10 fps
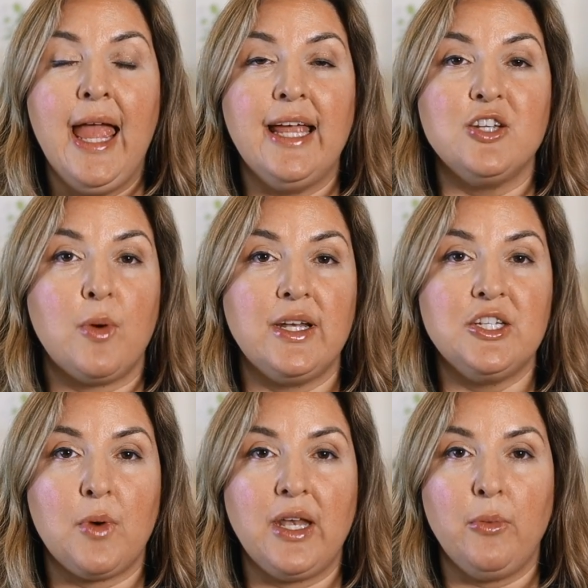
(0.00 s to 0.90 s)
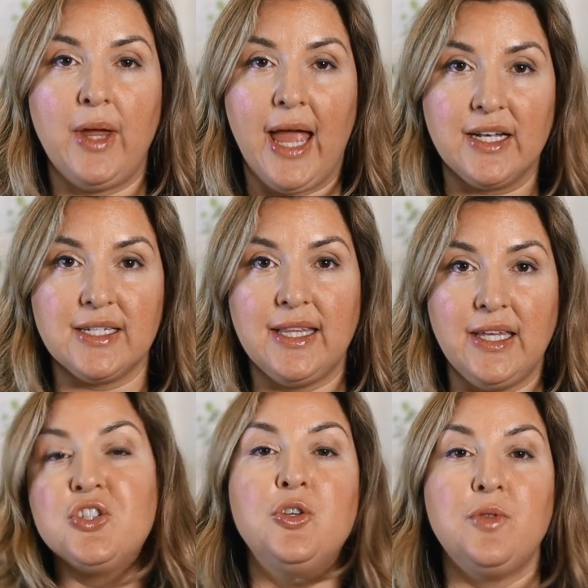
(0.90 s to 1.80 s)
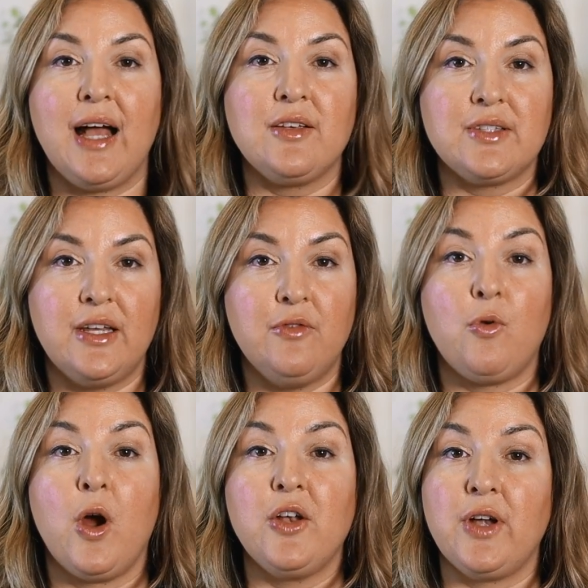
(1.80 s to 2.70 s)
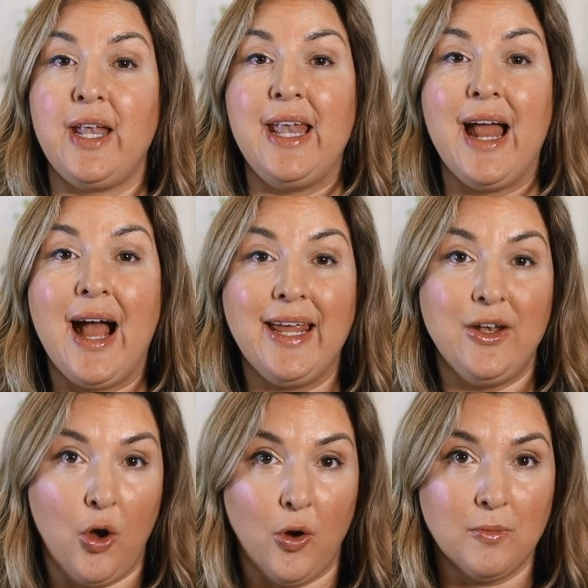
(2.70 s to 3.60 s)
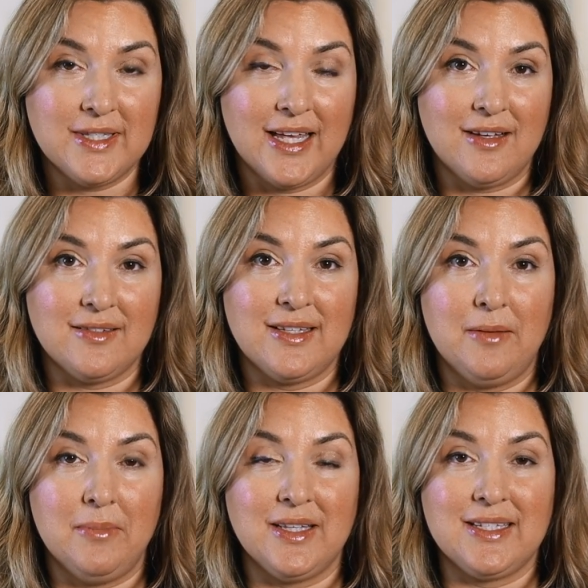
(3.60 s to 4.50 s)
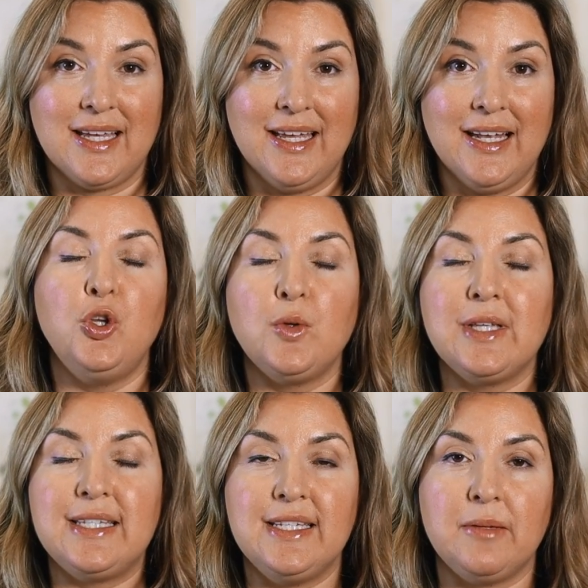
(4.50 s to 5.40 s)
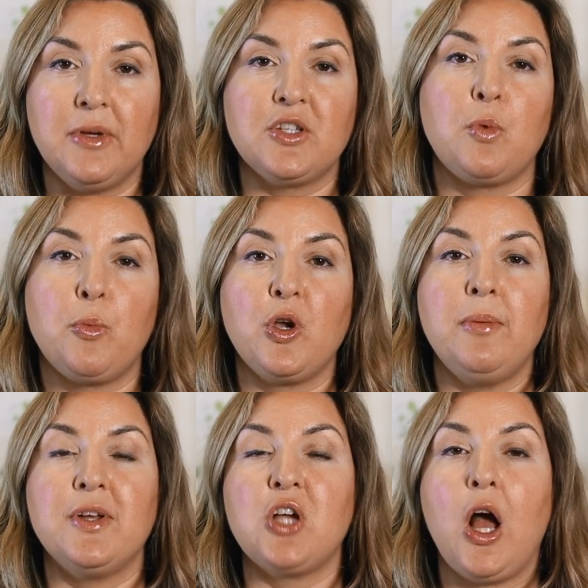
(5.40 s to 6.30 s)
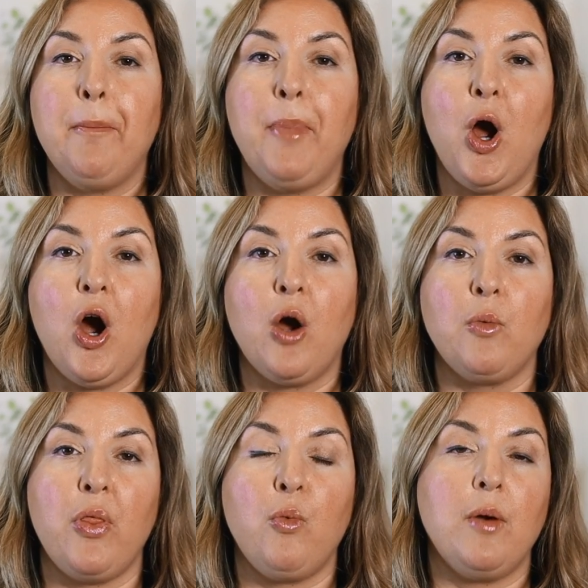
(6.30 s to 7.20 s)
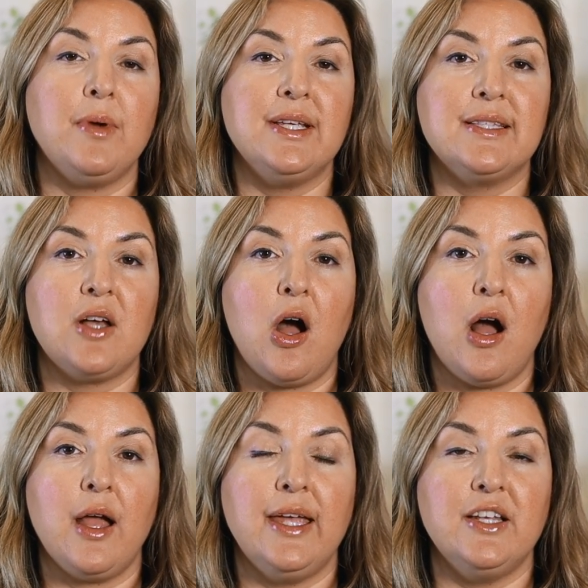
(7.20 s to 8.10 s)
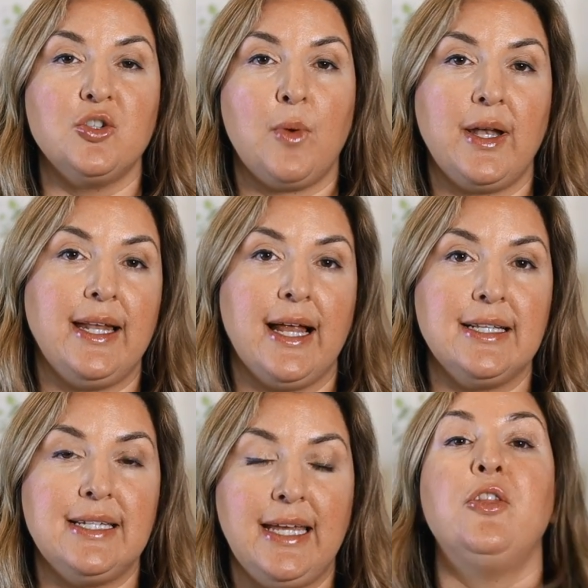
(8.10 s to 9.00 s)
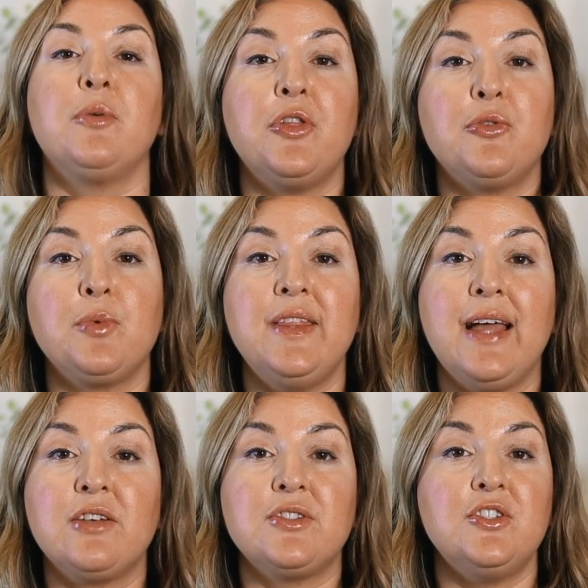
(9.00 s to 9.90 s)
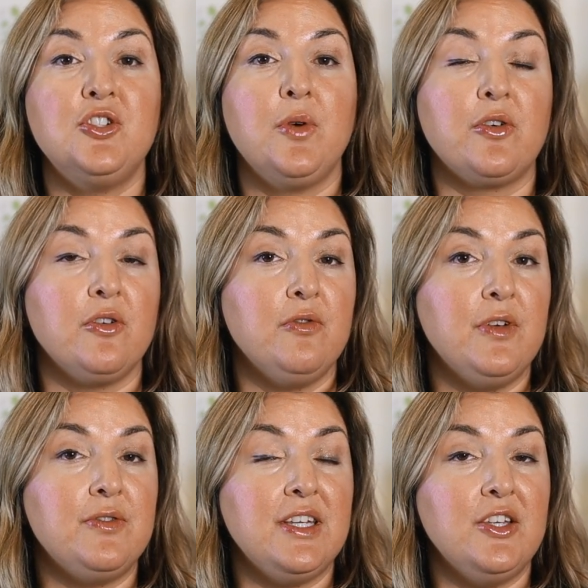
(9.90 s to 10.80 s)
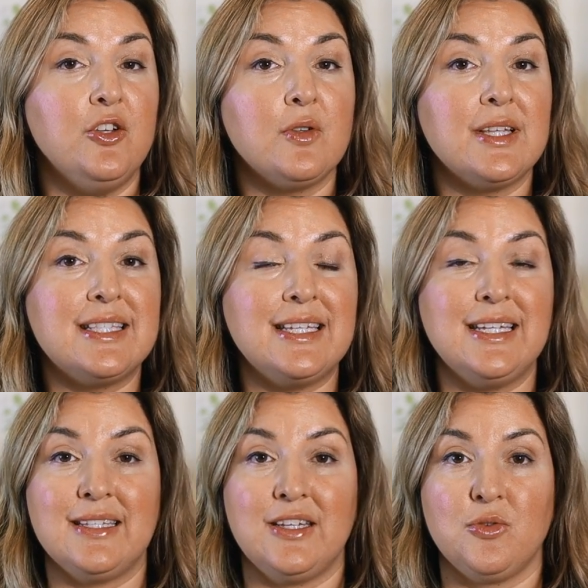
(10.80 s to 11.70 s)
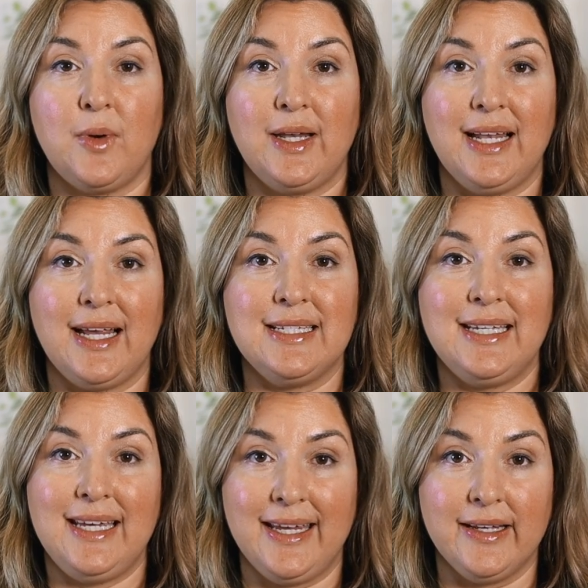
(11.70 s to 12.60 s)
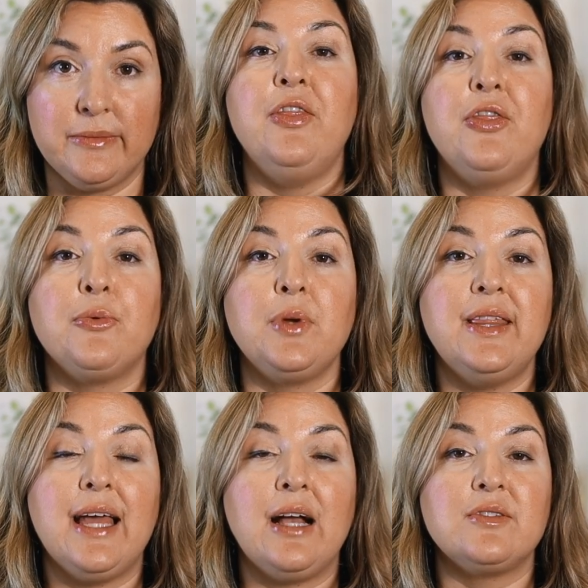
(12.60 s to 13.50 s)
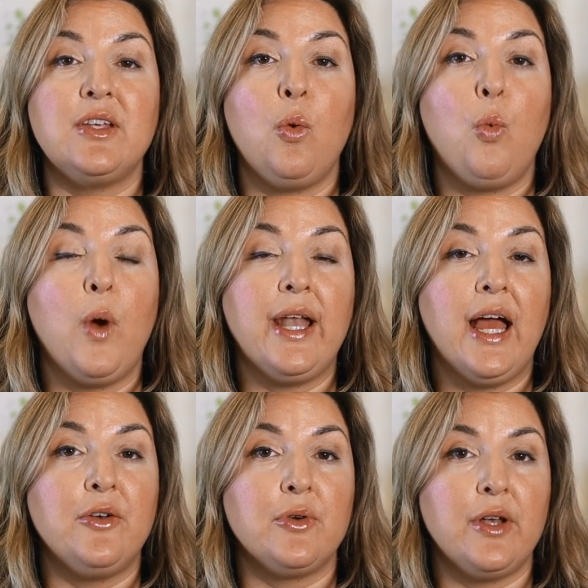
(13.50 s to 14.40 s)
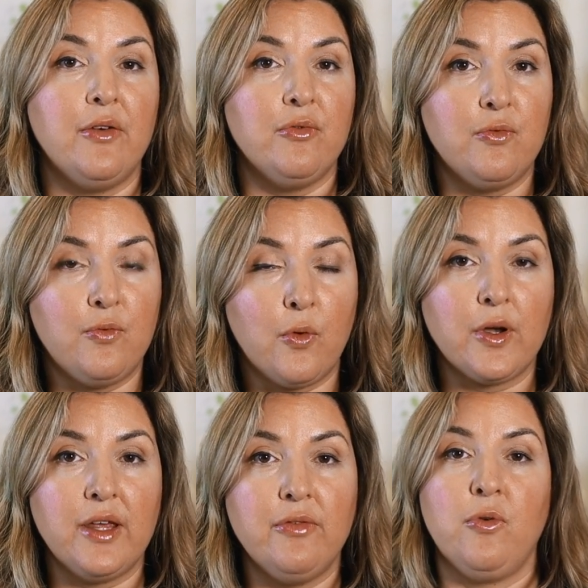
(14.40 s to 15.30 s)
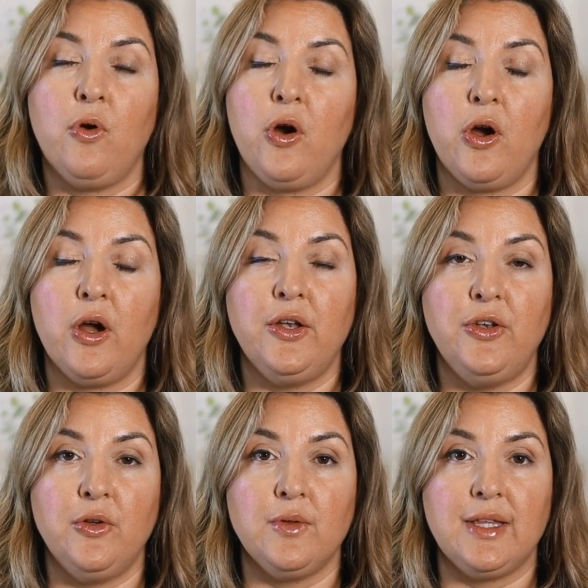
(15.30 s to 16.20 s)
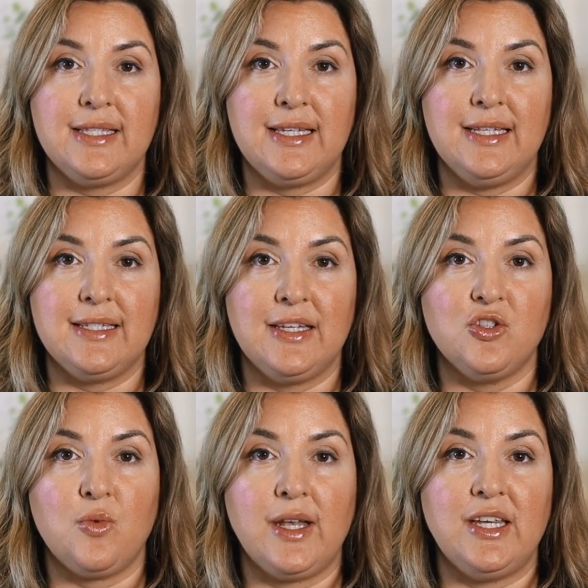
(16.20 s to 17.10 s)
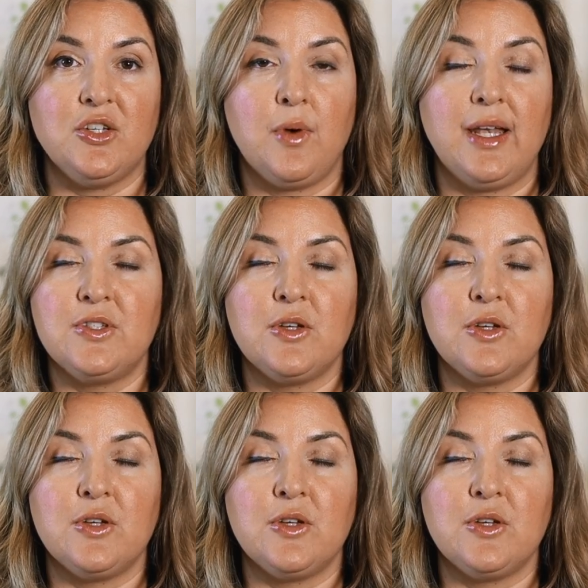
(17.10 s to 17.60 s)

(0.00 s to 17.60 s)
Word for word: In 2020, we ended the year 2,409 home sales in Milton. New listings in Milton were pretty much on par with what we saw in 2019. There were 3,250 new listings in 2019 and 3,144 new listings in 2020.